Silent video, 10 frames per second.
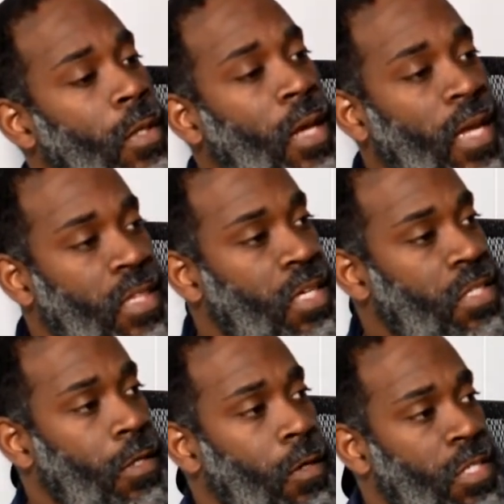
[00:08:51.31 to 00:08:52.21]
and this
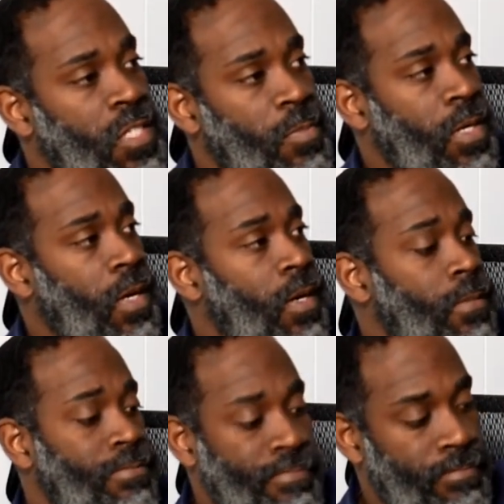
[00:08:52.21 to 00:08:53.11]
here just
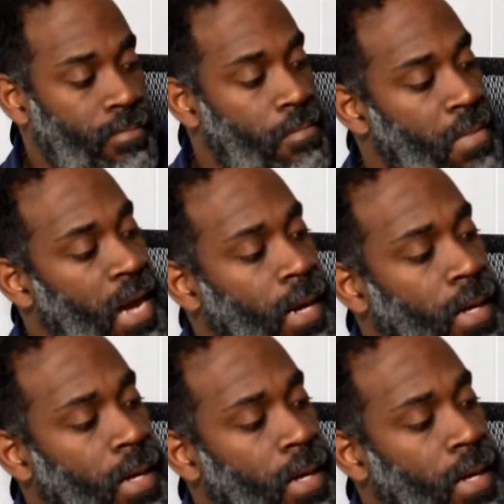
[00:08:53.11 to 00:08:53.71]
become my